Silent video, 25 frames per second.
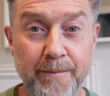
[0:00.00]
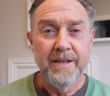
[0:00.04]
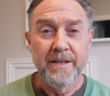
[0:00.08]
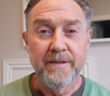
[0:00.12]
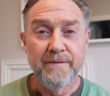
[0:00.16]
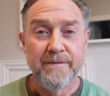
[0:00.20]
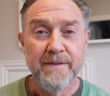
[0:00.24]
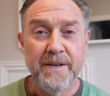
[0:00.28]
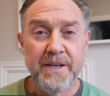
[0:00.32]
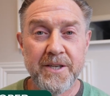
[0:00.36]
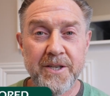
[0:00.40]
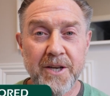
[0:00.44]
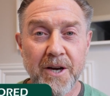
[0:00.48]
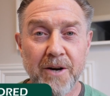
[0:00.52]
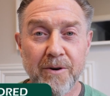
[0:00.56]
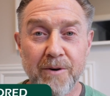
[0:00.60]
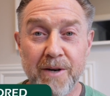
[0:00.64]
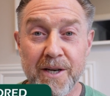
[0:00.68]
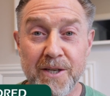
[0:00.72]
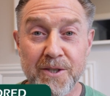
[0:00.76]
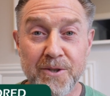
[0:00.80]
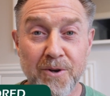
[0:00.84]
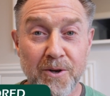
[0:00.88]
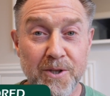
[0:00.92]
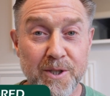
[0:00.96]
This video
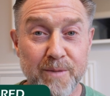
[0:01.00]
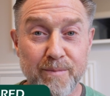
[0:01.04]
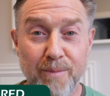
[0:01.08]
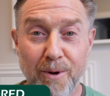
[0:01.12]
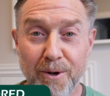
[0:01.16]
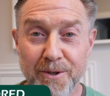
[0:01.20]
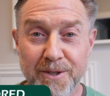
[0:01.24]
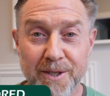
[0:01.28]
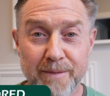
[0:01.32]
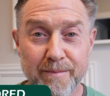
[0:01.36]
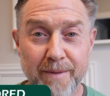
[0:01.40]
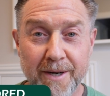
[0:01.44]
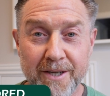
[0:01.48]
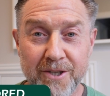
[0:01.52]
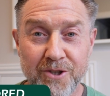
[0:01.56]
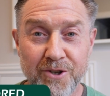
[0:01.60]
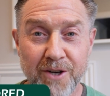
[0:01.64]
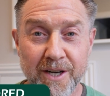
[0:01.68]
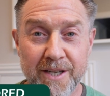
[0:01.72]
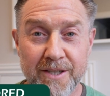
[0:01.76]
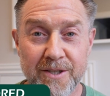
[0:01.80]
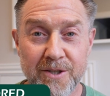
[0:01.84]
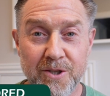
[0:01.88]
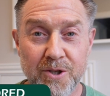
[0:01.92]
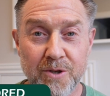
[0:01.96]
is not sponsored by
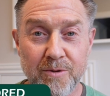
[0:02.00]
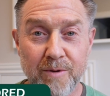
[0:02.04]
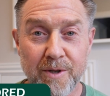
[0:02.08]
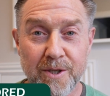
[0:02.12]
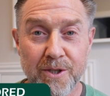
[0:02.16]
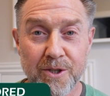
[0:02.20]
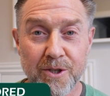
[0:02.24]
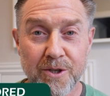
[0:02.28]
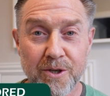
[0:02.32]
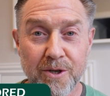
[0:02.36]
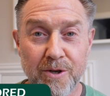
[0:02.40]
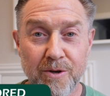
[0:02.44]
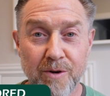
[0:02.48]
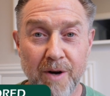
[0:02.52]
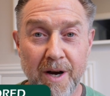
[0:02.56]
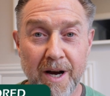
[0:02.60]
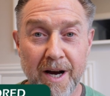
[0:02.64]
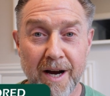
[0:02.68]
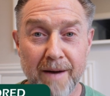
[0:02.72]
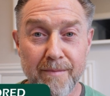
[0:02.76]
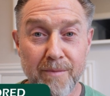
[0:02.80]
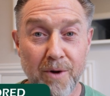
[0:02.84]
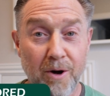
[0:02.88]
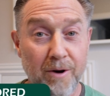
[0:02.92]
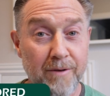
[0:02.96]
Trading 2 and 2.
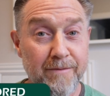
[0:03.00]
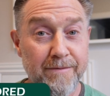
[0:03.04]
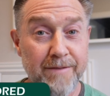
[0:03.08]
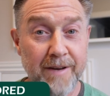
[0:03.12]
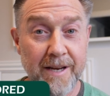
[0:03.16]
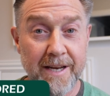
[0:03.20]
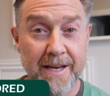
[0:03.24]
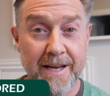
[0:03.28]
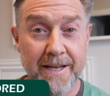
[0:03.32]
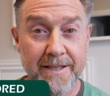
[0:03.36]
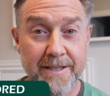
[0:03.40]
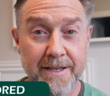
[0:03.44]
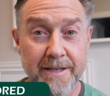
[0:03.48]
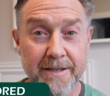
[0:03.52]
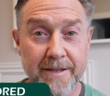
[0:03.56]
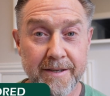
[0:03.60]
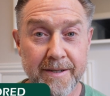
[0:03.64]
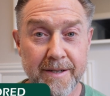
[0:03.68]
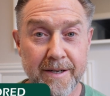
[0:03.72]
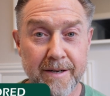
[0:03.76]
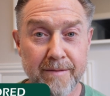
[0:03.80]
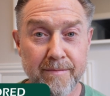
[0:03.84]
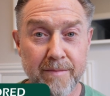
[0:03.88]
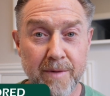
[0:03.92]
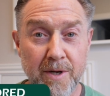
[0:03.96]
I'm not affiliated to
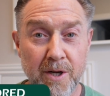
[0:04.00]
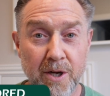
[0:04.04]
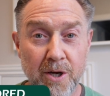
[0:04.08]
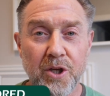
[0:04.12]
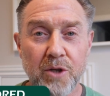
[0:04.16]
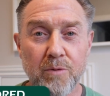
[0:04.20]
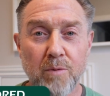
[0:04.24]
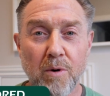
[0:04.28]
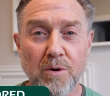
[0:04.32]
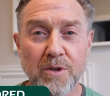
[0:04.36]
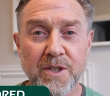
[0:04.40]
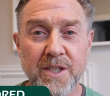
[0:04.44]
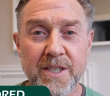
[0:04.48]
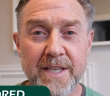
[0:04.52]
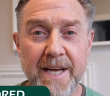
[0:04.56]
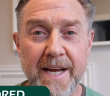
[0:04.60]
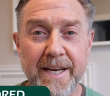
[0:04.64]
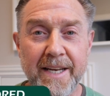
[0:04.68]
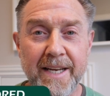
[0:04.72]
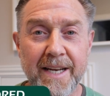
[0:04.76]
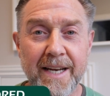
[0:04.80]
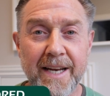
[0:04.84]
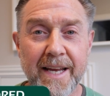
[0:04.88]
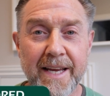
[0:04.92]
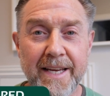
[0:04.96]
them. You won't see
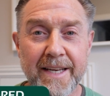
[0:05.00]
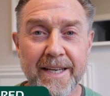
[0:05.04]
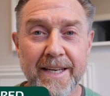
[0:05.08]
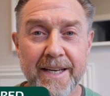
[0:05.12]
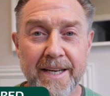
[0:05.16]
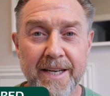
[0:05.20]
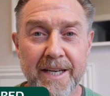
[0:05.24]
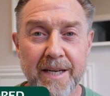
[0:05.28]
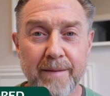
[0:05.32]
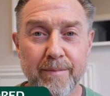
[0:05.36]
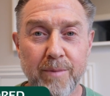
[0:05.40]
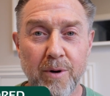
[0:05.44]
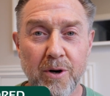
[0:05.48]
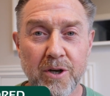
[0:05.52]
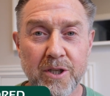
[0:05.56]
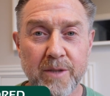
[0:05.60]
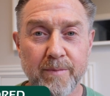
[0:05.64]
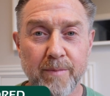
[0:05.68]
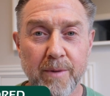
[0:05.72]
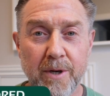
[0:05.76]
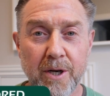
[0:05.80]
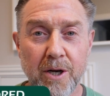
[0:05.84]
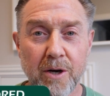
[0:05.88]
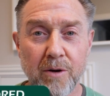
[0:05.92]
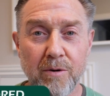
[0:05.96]
any link in the box
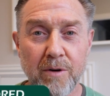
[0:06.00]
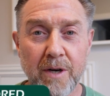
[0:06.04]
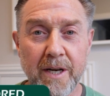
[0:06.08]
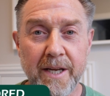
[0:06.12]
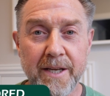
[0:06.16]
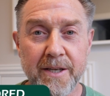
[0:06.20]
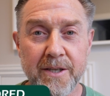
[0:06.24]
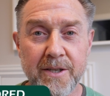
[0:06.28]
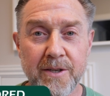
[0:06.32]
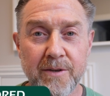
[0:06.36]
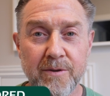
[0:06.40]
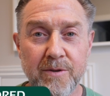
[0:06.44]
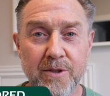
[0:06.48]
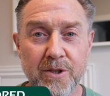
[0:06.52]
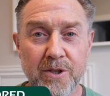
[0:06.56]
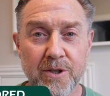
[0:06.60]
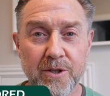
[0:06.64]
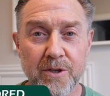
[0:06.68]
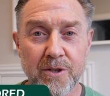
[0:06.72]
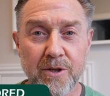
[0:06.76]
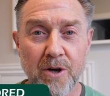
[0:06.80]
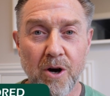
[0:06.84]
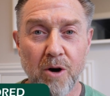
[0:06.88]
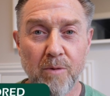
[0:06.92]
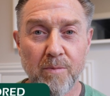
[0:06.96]
below leading you
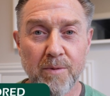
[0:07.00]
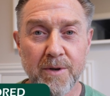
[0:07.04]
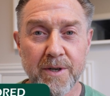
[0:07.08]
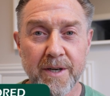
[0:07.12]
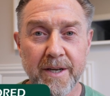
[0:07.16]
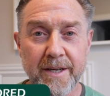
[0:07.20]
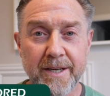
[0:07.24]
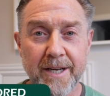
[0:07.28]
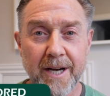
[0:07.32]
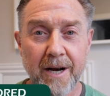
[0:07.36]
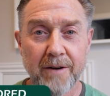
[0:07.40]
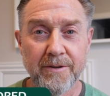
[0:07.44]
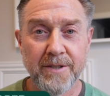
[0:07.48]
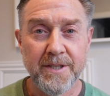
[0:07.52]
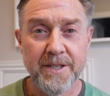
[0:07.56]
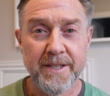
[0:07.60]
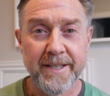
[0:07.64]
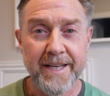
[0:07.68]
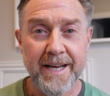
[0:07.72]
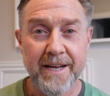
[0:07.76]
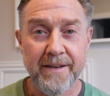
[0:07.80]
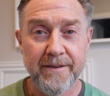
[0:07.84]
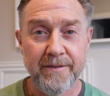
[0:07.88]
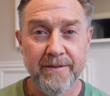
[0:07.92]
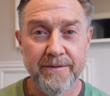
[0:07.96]
to open an account and to
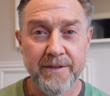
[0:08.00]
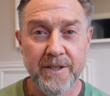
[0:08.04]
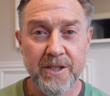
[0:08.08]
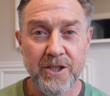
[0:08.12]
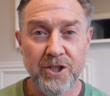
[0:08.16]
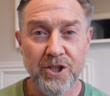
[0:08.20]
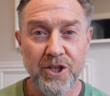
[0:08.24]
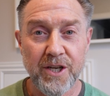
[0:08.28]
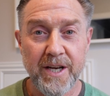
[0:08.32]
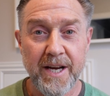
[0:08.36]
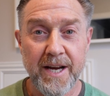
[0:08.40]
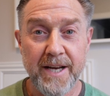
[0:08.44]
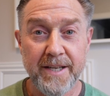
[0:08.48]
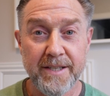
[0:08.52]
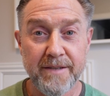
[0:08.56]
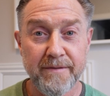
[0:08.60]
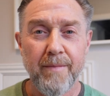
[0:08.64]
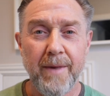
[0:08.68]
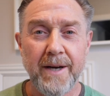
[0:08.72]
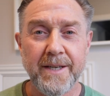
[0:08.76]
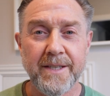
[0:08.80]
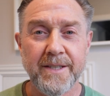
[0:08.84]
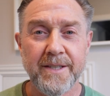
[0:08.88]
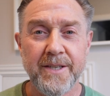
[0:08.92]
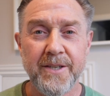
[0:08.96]
get free shares.
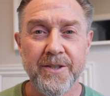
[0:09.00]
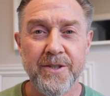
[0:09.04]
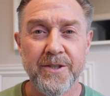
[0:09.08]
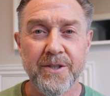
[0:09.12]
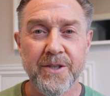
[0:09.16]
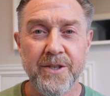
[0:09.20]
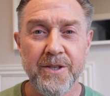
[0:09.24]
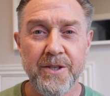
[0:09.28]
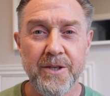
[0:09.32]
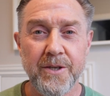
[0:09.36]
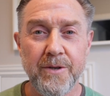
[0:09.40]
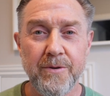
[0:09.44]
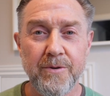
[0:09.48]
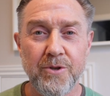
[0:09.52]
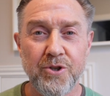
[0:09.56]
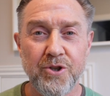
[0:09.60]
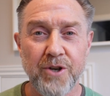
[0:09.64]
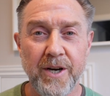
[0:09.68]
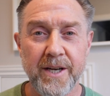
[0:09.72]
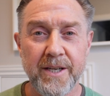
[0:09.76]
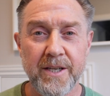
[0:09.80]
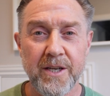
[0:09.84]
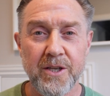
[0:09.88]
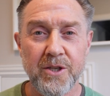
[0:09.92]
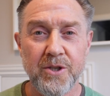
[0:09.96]
My decision to use
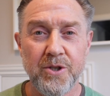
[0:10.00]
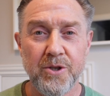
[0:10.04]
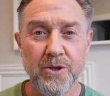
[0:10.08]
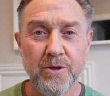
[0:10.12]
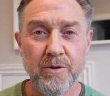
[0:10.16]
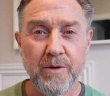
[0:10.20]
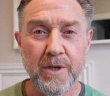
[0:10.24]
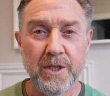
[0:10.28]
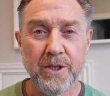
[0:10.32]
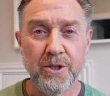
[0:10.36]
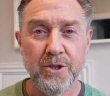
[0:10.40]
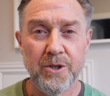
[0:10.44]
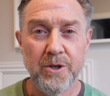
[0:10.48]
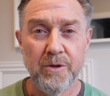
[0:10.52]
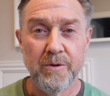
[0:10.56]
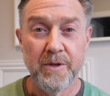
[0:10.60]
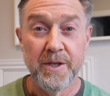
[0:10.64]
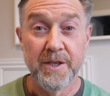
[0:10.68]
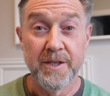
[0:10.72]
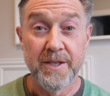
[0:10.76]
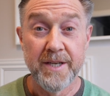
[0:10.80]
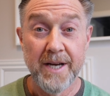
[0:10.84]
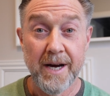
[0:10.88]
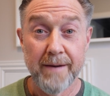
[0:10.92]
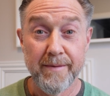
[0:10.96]
Trading 2 and 2
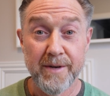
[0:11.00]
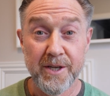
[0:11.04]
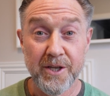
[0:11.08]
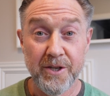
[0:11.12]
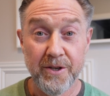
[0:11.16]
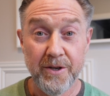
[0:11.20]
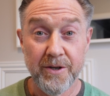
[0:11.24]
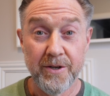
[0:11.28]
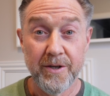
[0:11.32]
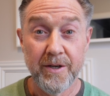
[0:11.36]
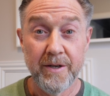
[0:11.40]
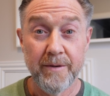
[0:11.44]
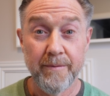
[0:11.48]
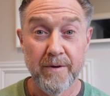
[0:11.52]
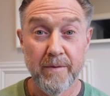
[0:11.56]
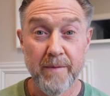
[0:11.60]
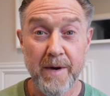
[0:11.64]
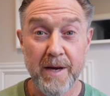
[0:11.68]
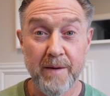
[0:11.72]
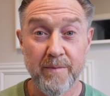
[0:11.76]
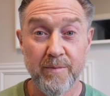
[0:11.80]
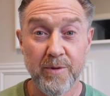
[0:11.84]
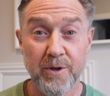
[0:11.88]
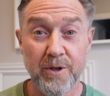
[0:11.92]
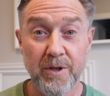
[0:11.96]
this coming year from
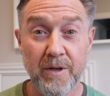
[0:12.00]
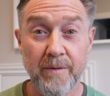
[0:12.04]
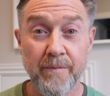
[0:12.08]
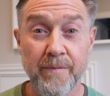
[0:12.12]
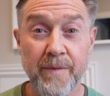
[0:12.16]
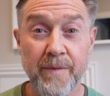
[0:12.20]
April